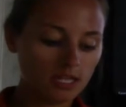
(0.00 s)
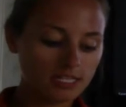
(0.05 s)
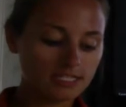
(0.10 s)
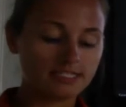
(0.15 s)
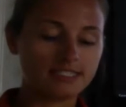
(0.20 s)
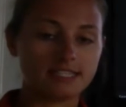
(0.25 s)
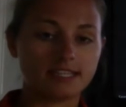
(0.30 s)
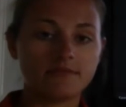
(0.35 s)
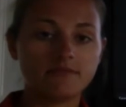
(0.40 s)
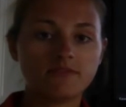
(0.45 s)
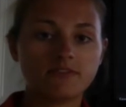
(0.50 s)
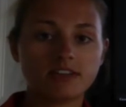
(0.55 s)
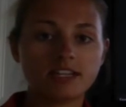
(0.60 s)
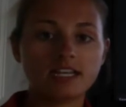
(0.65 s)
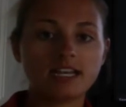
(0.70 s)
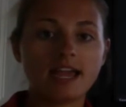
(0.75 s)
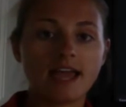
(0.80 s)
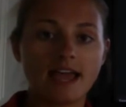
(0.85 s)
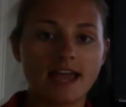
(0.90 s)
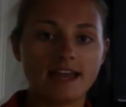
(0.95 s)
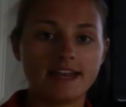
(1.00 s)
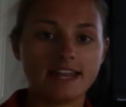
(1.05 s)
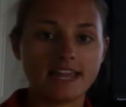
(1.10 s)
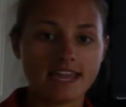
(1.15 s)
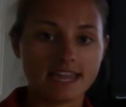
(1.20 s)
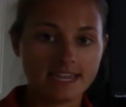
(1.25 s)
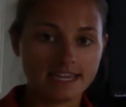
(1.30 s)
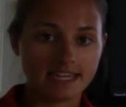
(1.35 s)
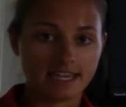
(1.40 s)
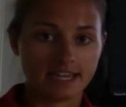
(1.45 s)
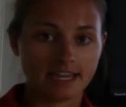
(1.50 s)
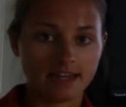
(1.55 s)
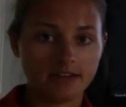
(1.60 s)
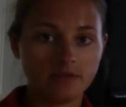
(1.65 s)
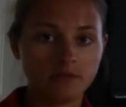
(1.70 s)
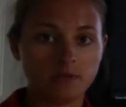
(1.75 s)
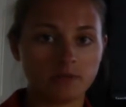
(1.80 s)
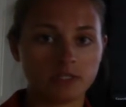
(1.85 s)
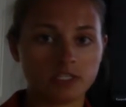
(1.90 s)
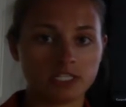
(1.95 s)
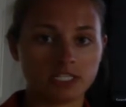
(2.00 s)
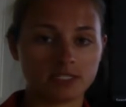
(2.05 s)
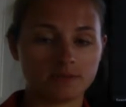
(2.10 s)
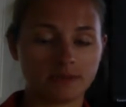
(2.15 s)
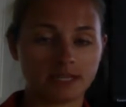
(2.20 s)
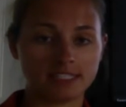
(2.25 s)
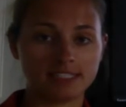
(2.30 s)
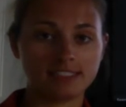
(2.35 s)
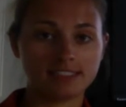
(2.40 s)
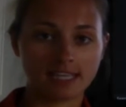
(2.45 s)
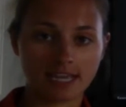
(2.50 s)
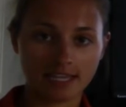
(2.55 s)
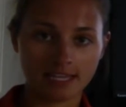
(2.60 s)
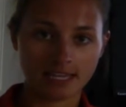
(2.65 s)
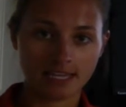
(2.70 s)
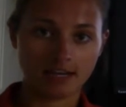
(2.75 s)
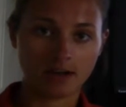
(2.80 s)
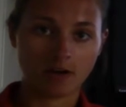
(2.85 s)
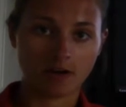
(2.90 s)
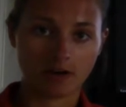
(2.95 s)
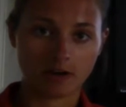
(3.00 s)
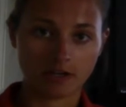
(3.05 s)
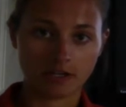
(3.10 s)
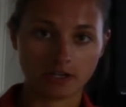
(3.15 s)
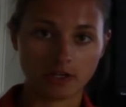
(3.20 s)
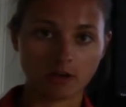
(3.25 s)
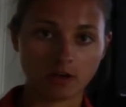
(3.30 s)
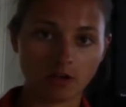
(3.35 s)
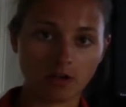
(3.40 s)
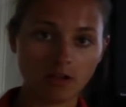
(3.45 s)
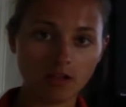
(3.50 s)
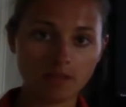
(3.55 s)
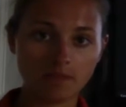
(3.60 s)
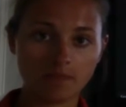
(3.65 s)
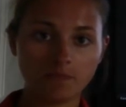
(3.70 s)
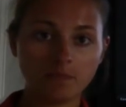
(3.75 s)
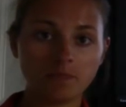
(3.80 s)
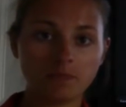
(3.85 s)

Stimpson and Aiken, which is my second article,